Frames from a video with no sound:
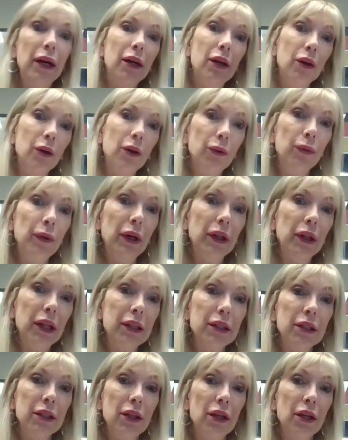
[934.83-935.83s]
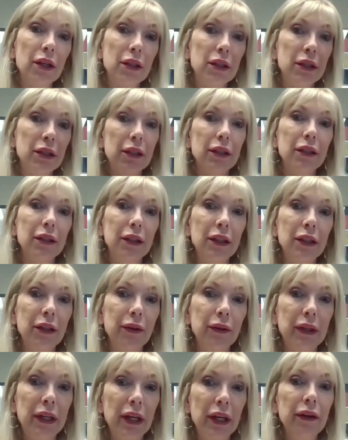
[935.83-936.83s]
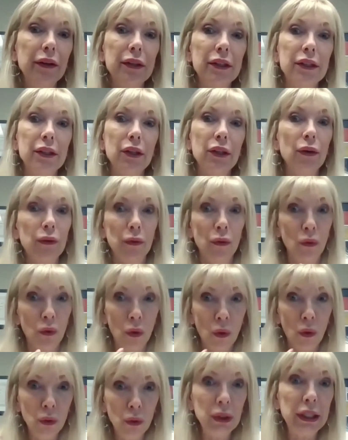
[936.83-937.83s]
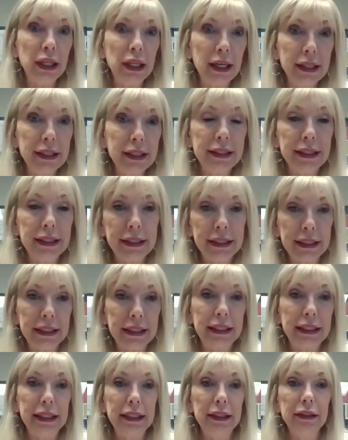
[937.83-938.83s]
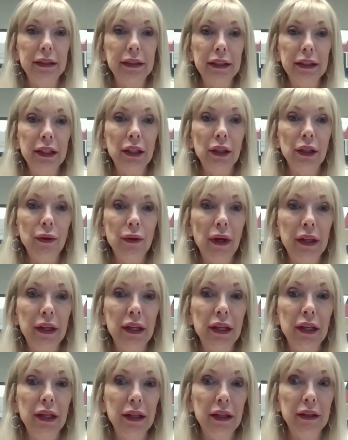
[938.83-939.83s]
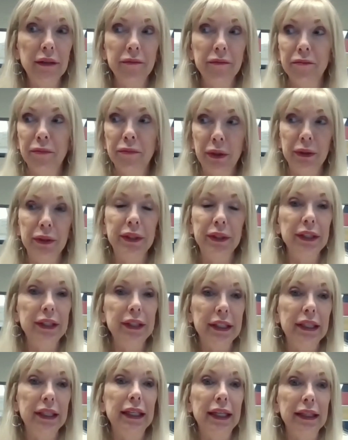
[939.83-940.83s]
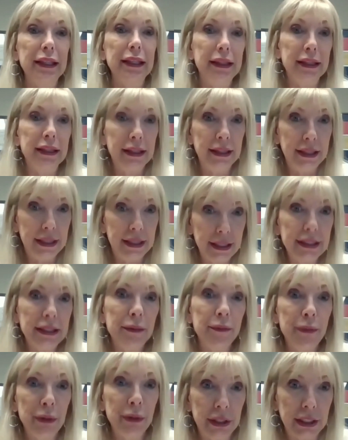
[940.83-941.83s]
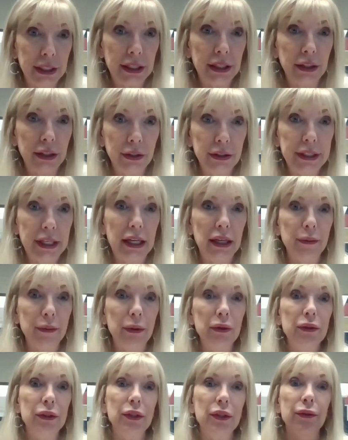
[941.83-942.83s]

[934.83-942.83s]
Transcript: Wow, well, let's talk to, you know, Karen's the only I C D, you know, and person sitting at this particular table.